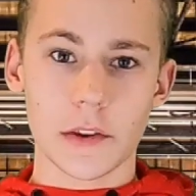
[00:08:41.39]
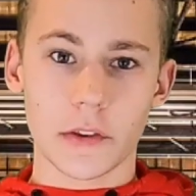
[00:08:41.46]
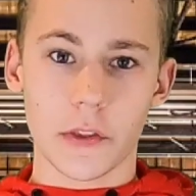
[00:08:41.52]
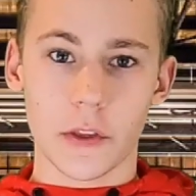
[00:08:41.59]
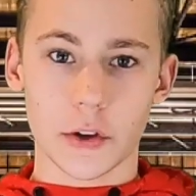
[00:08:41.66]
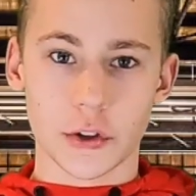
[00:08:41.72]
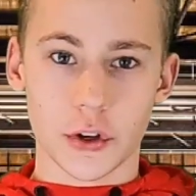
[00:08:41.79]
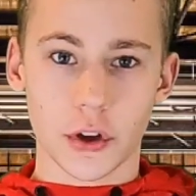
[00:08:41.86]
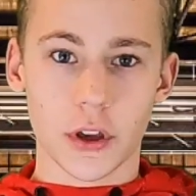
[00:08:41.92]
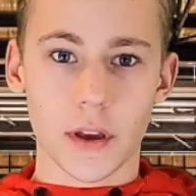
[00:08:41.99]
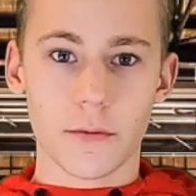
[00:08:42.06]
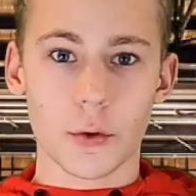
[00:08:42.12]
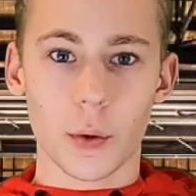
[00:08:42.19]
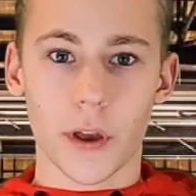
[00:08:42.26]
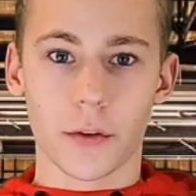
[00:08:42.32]
so this should
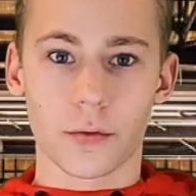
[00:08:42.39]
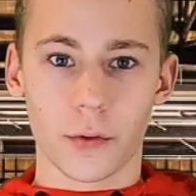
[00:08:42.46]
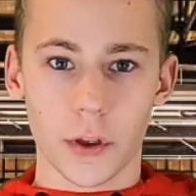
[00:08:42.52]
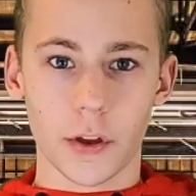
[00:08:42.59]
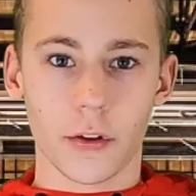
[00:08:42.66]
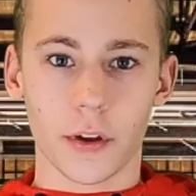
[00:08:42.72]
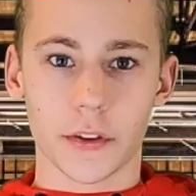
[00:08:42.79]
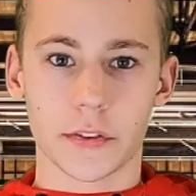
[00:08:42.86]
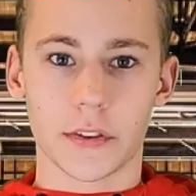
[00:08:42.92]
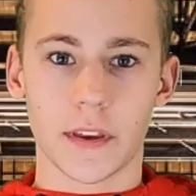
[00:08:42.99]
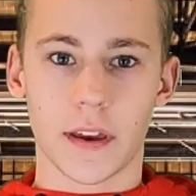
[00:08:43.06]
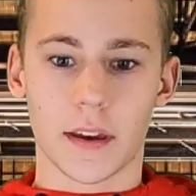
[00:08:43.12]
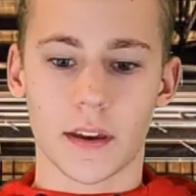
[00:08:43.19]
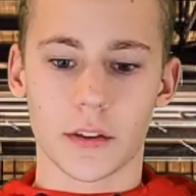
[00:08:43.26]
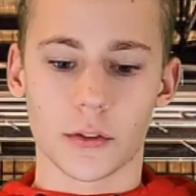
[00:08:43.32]
give you a
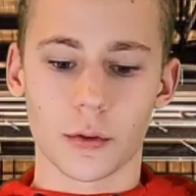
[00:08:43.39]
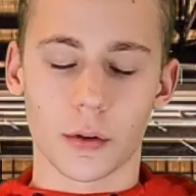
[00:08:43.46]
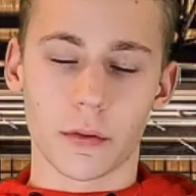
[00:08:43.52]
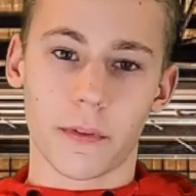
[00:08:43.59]
realistic sort